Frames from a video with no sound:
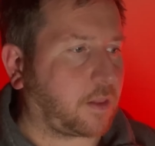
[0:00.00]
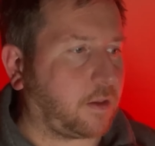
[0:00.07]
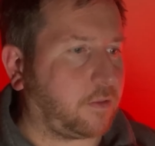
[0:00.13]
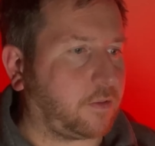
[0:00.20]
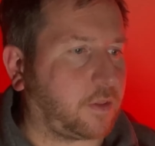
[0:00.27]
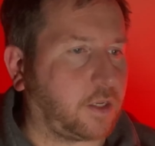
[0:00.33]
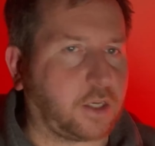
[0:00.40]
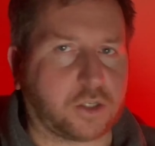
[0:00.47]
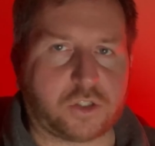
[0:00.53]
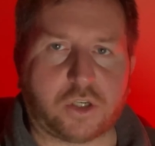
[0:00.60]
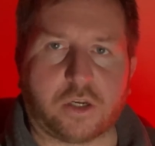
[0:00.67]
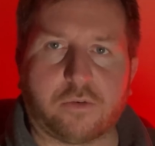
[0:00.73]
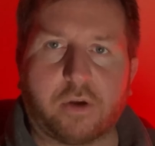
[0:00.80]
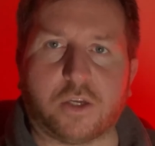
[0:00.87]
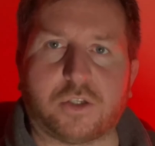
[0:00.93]
The next
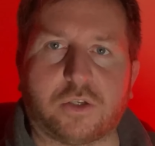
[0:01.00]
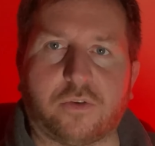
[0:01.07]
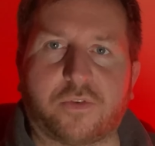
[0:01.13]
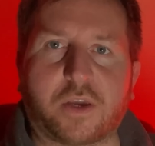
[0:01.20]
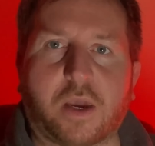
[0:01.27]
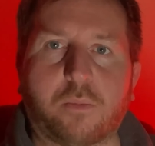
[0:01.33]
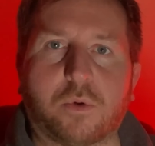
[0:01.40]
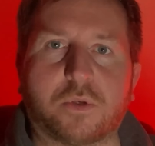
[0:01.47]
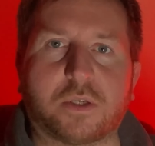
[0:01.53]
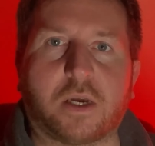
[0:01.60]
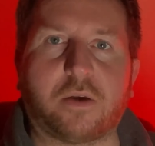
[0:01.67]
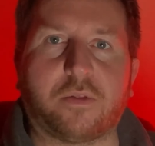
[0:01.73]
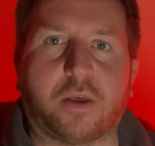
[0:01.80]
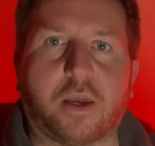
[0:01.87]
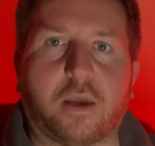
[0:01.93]
generation of cameras
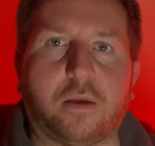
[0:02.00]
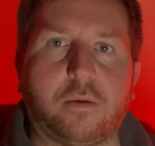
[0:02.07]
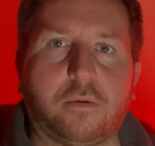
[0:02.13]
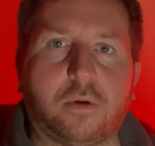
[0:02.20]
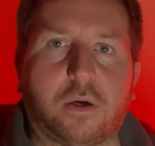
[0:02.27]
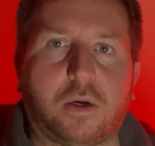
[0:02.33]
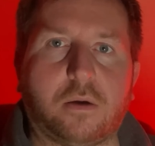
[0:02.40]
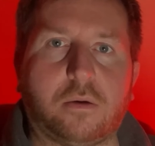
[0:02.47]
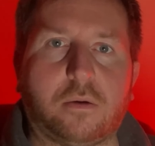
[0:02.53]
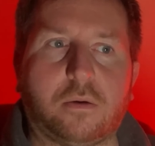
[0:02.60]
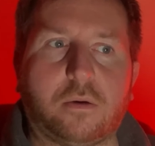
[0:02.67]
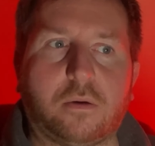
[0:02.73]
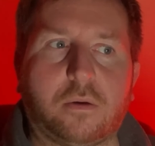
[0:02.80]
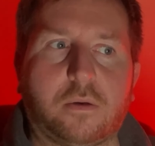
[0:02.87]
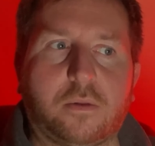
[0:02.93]
out there,
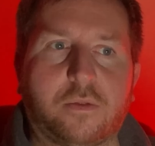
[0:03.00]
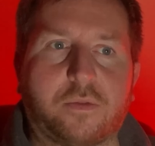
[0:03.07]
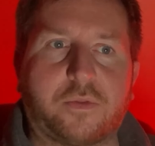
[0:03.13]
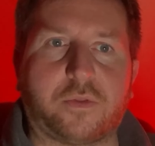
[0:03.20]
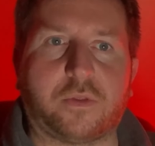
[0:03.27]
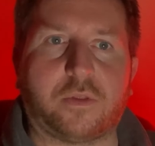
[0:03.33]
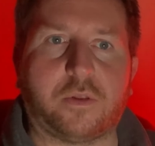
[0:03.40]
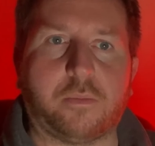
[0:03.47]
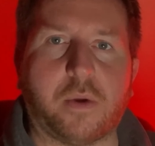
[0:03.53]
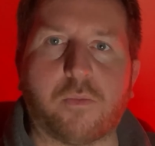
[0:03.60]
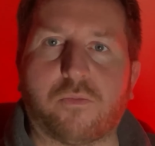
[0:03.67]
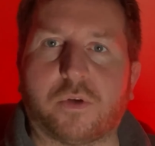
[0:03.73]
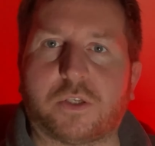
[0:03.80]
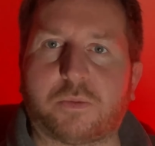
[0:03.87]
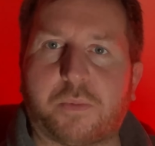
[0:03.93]
the
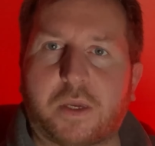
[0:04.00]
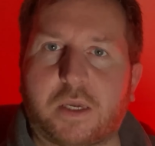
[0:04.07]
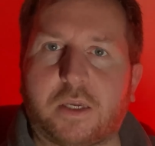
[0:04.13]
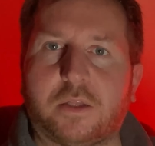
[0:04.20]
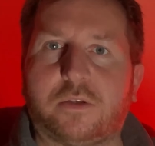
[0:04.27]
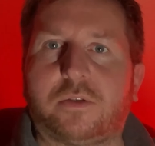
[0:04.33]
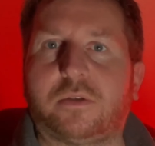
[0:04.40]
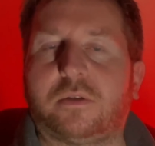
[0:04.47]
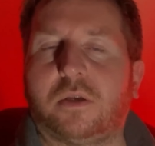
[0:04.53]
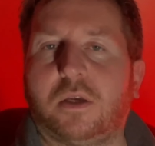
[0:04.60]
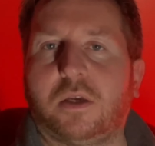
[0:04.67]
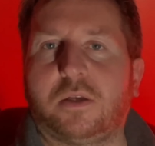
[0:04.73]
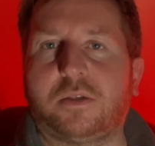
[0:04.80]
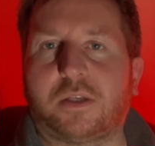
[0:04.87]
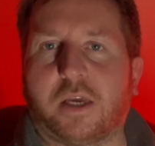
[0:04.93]
memory speeds,
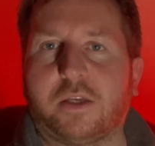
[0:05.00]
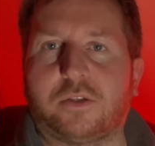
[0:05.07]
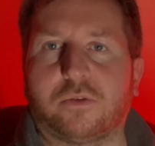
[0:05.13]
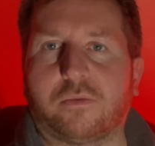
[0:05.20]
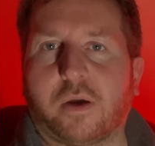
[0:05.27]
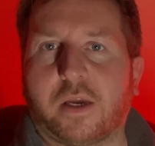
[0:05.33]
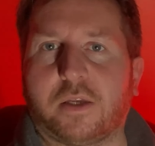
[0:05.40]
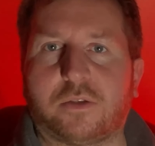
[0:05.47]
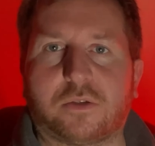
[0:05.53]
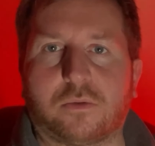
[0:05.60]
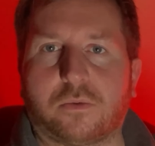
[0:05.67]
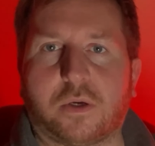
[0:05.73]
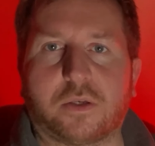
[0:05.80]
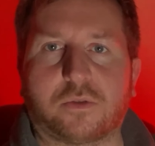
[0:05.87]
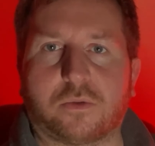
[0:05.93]
data rates and
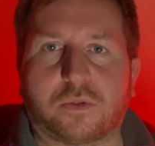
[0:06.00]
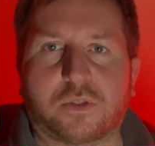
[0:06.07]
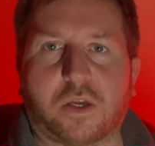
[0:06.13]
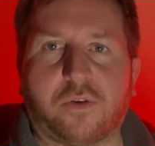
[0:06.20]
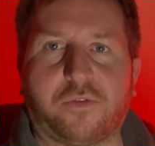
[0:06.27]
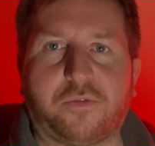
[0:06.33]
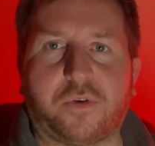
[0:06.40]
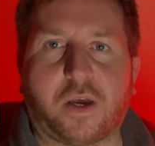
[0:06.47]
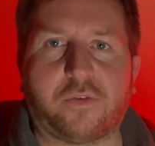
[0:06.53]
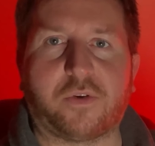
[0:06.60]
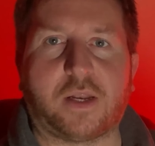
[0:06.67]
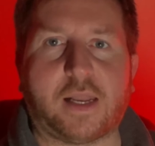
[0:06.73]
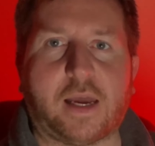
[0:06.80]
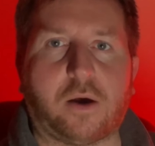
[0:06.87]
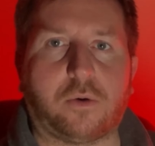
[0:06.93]
all that sort of stuff have
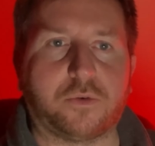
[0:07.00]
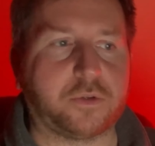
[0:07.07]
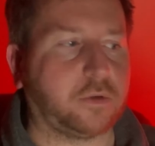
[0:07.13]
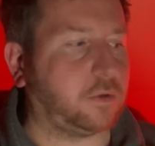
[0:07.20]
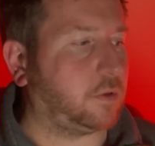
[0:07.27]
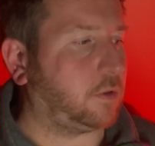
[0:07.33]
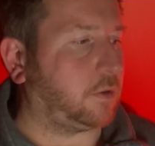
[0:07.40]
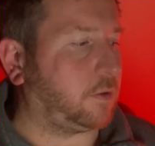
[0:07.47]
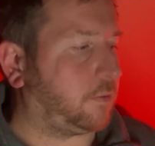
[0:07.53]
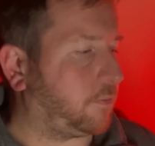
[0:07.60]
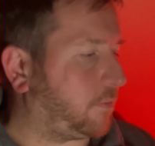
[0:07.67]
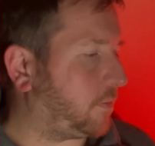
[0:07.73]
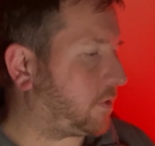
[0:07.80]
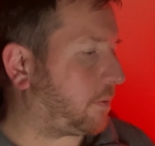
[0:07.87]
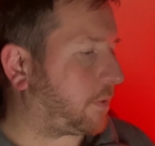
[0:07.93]
allowed
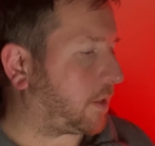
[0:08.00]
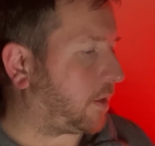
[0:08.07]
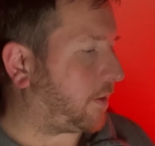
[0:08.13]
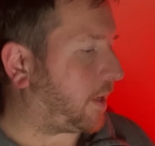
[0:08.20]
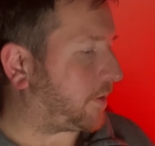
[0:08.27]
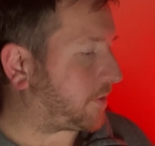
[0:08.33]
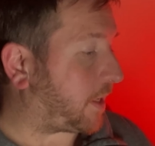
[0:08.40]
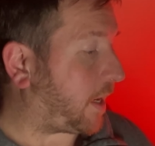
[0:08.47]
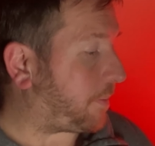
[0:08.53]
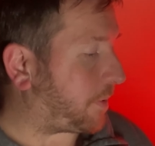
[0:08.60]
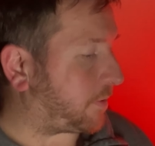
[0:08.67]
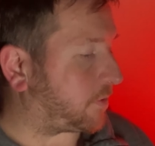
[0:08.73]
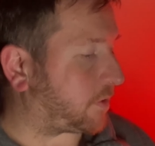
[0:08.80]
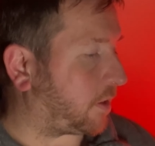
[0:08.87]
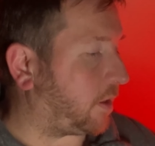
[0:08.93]
something like that to happen.
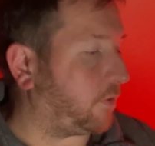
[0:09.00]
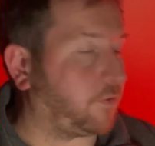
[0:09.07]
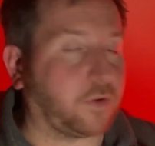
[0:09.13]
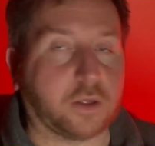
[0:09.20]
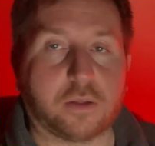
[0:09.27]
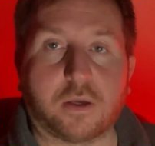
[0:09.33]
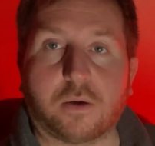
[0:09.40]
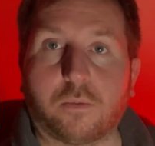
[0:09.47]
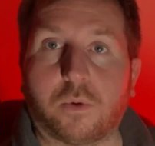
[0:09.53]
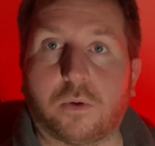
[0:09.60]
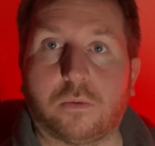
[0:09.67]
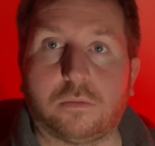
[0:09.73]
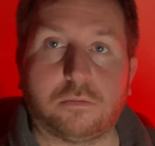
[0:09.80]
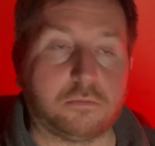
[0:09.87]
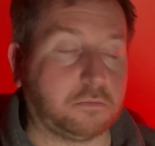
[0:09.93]
So hopefully that
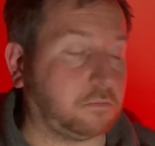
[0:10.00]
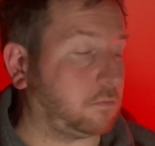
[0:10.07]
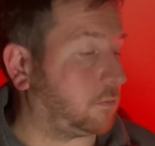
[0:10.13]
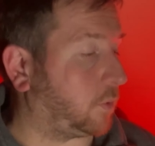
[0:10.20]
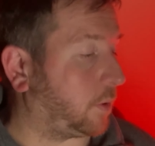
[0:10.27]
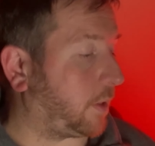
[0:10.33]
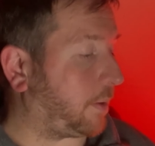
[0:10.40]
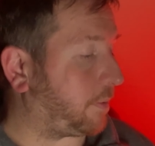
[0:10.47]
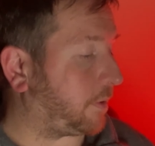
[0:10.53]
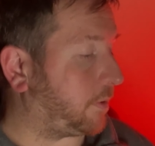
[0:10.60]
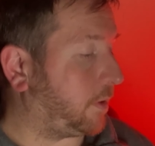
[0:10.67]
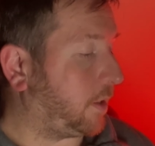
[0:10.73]
will happen.